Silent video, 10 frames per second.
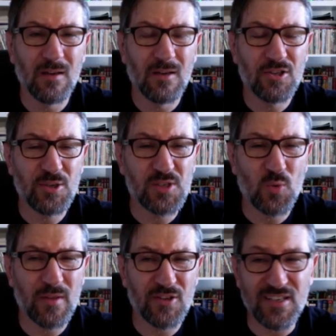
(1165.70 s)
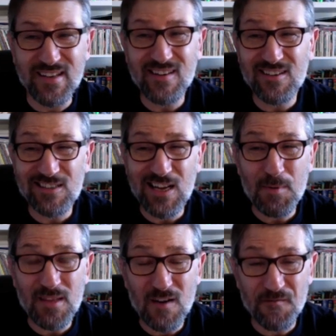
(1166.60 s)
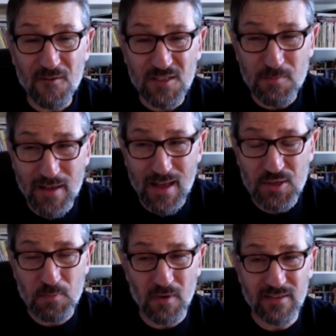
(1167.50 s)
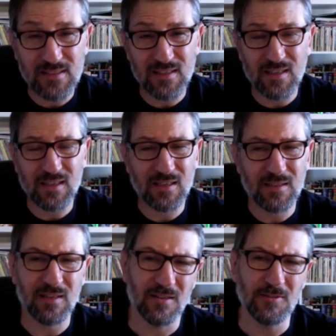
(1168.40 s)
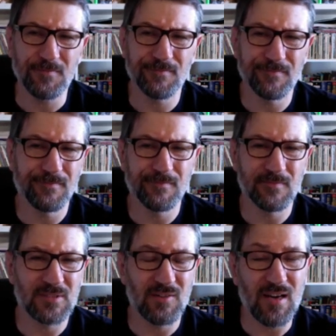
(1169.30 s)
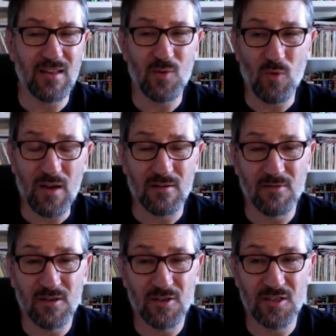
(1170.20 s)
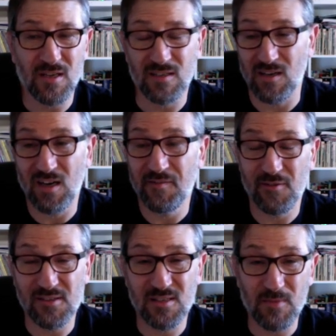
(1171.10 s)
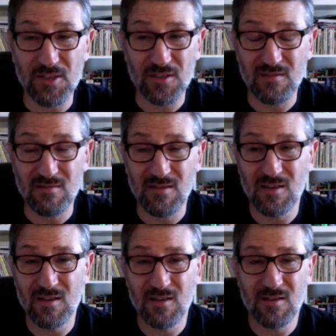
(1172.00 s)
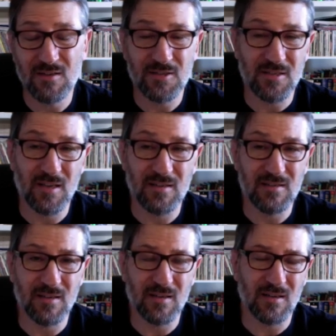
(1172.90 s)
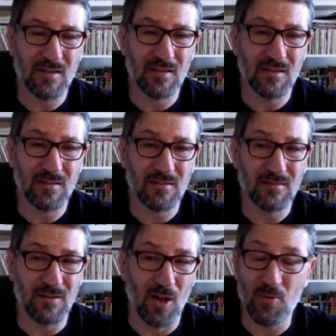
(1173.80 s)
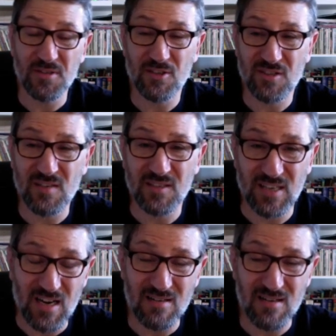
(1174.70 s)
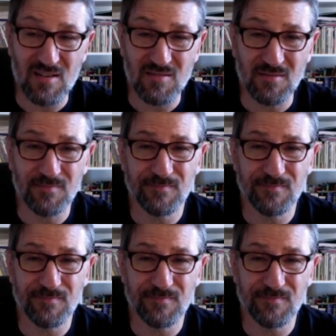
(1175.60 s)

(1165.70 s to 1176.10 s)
She was the one that, she did a good job on that first match, but, you know, the lady that won, she had gone for a submission. She had almost achieved a takedown.